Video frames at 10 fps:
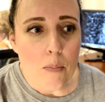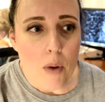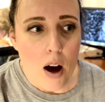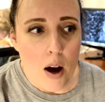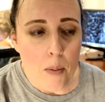
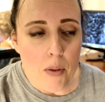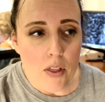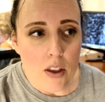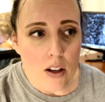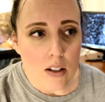
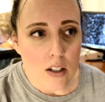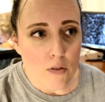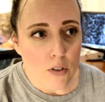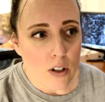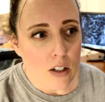the
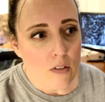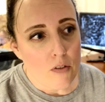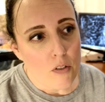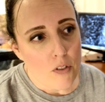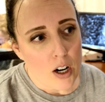different
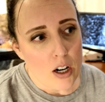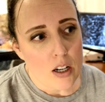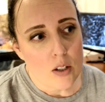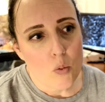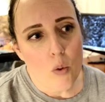
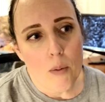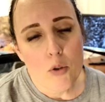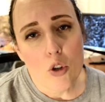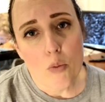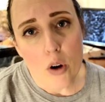various Web
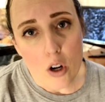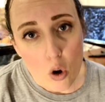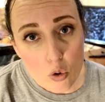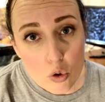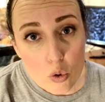
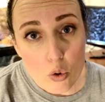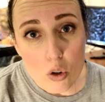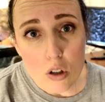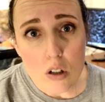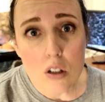2.0
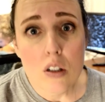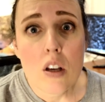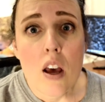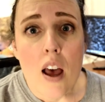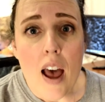tools
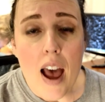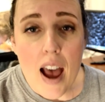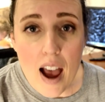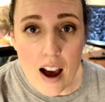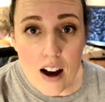
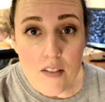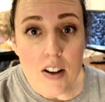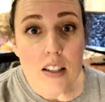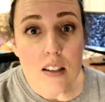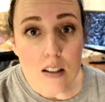have
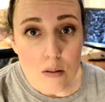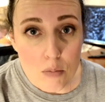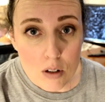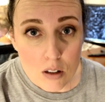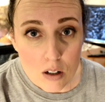
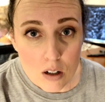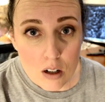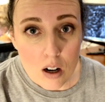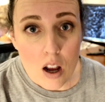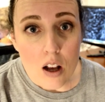
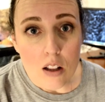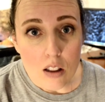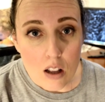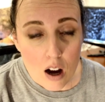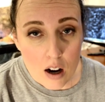similar
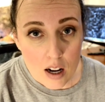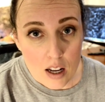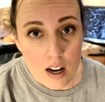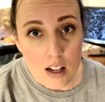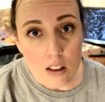
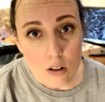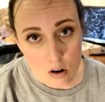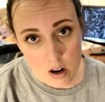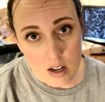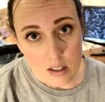login and
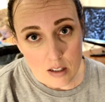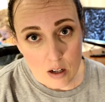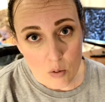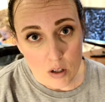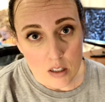learning
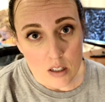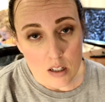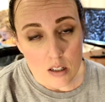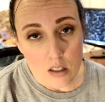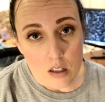
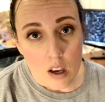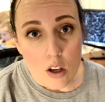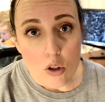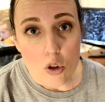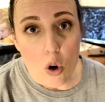sequences.
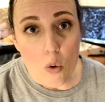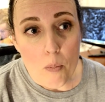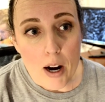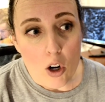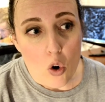So
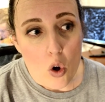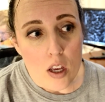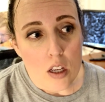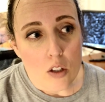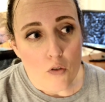my goal
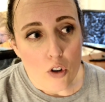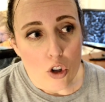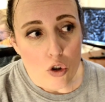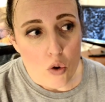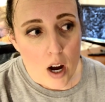is for
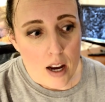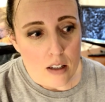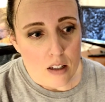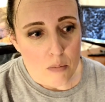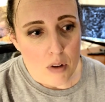you
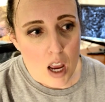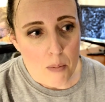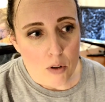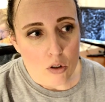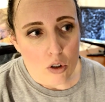guys to be
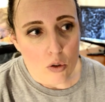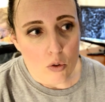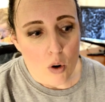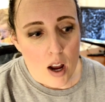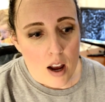able to